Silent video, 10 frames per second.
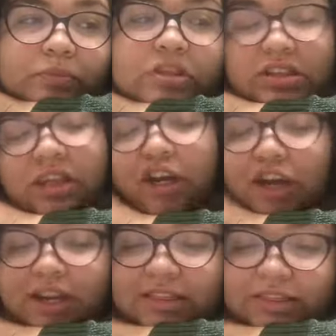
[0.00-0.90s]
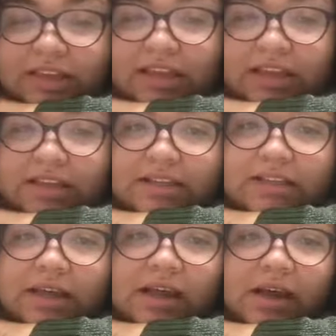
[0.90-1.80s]
see the good in
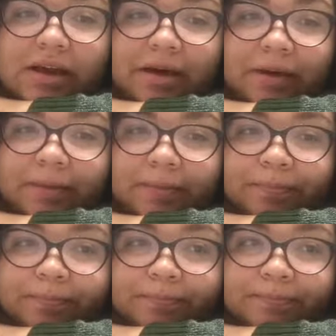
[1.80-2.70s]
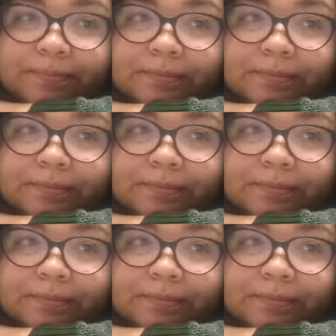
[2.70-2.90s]
things, and